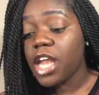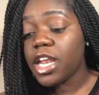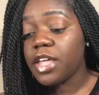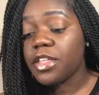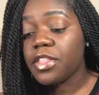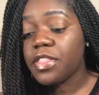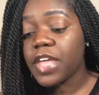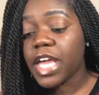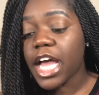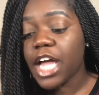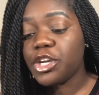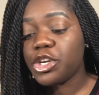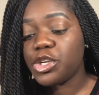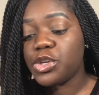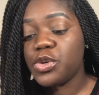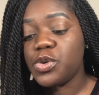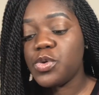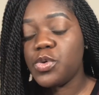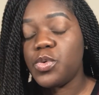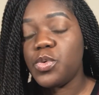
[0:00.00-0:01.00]
Another thing I
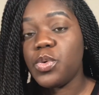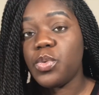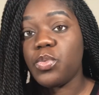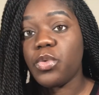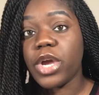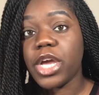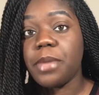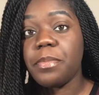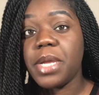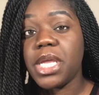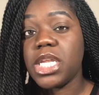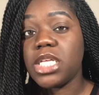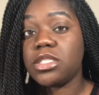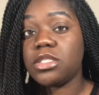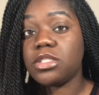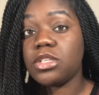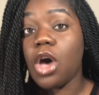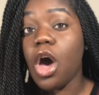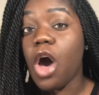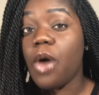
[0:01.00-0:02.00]
do recommend is
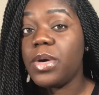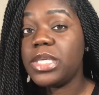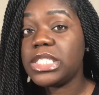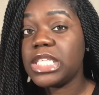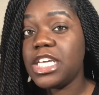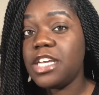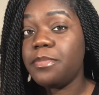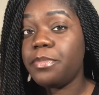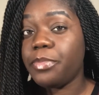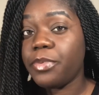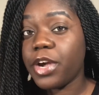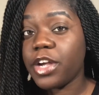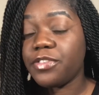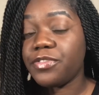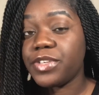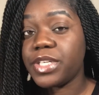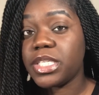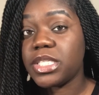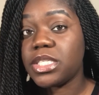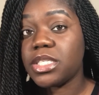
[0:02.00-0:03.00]
to always eat
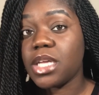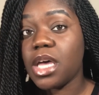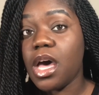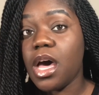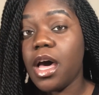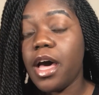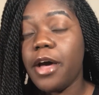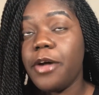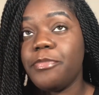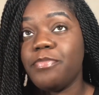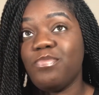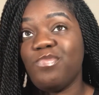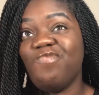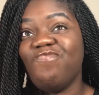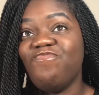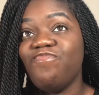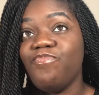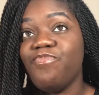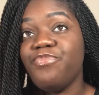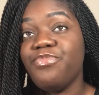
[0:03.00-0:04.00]
breakfast.
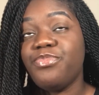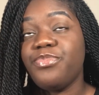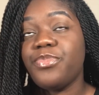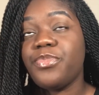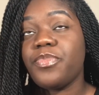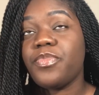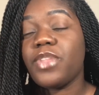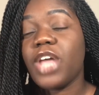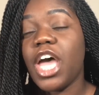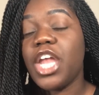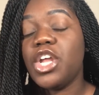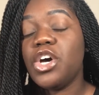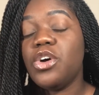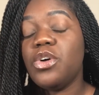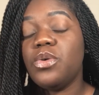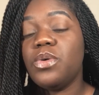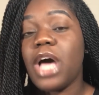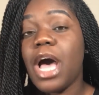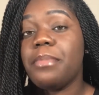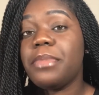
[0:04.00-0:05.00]
I
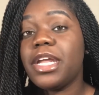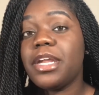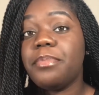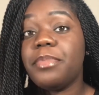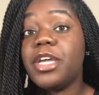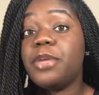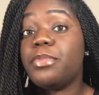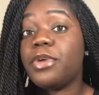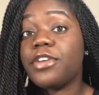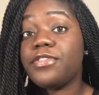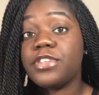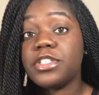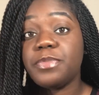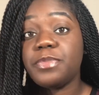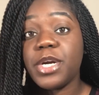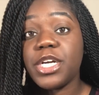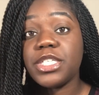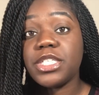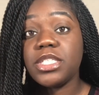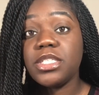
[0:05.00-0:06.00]
know I'm not a big breakfast
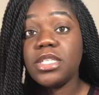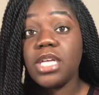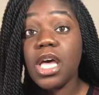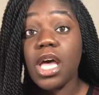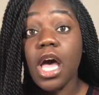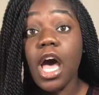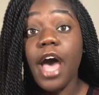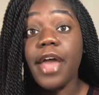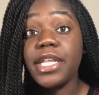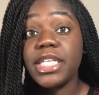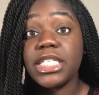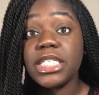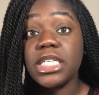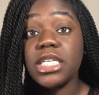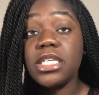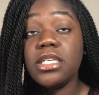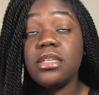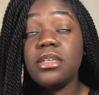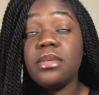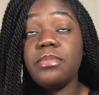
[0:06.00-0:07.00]
person,
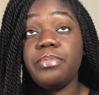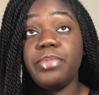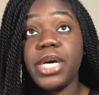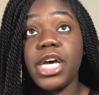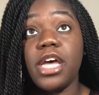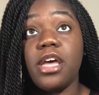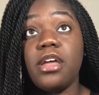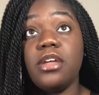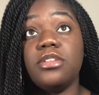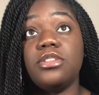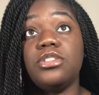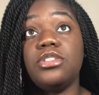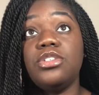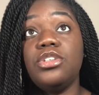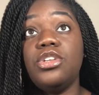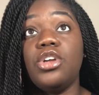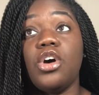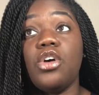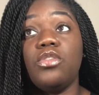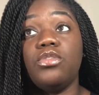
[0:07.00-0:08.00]
honestly, but,
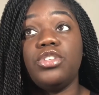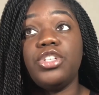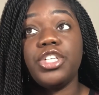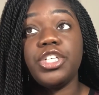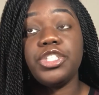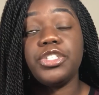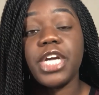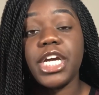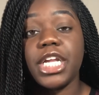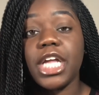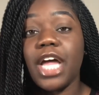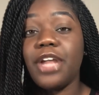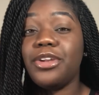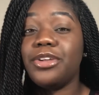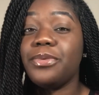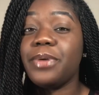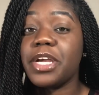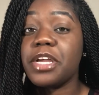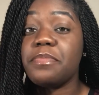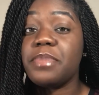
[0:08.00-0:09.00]
you know, during training, I
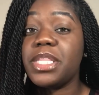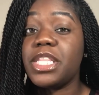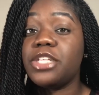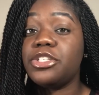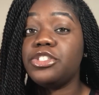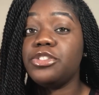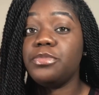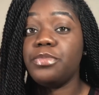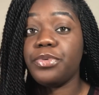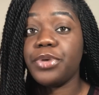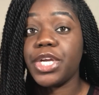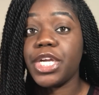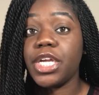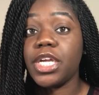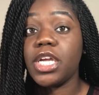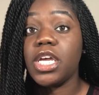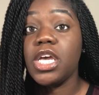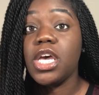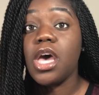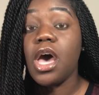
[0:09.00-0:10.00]
do recommend that you
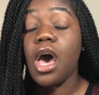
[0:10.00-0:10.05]
bring,